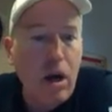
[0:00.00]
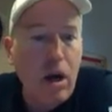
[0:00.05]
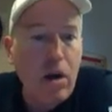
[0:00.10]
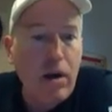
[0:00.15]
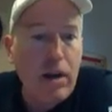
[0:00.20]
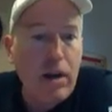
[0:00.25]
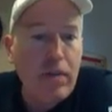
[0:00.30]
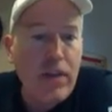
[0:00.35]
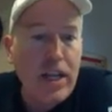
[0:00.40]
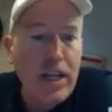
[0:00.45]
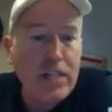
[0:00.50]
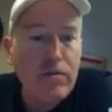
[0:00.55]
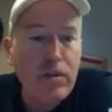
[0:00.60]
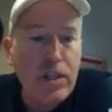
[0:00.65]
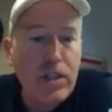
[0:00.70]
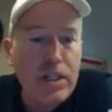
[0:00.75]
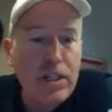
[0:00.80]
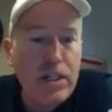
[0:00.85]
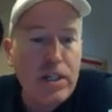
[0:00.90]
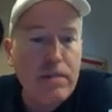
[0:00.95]
All right, thanks for
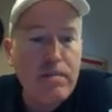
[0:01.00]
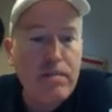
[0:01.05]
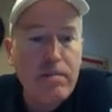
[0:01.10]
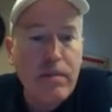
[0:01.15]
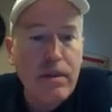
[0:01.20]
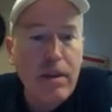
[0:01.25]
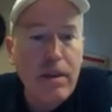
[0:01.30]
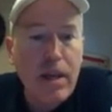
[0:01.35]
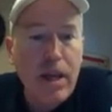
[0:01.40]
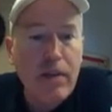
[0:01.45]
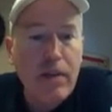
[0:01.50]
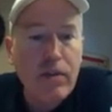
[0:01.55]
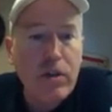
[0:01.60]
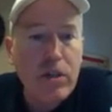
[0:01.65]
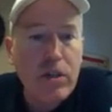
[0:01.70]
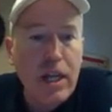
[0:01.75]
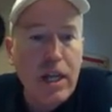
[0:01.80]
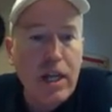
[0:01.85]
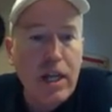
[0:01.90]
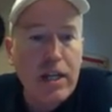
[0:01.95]
listening. Have a
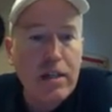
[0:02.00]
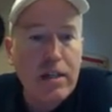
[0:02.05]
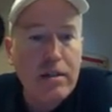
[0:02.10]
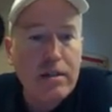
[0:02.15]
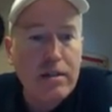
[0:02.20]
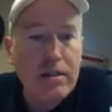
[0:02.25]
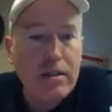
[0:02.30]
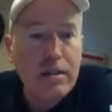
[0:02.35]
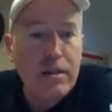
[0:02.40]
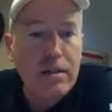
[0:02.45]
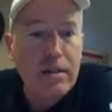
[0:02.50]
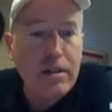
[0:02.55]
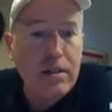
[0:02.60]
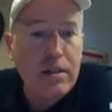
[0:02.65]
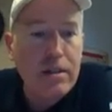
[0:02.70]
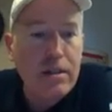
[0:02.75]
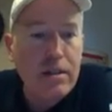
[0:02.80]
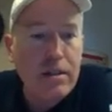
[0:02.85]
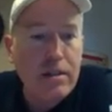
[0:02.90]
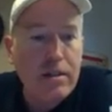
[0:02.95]
good night.
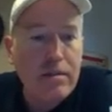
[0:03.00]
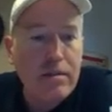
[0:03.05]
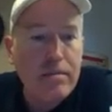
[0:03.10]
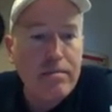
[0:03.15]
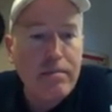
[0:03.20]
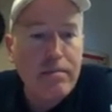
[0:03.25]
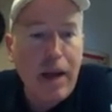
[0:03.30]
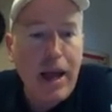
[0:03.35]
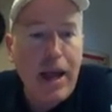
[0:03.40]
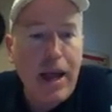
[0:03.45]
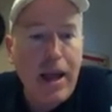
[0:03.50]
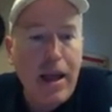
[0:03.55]
Bye.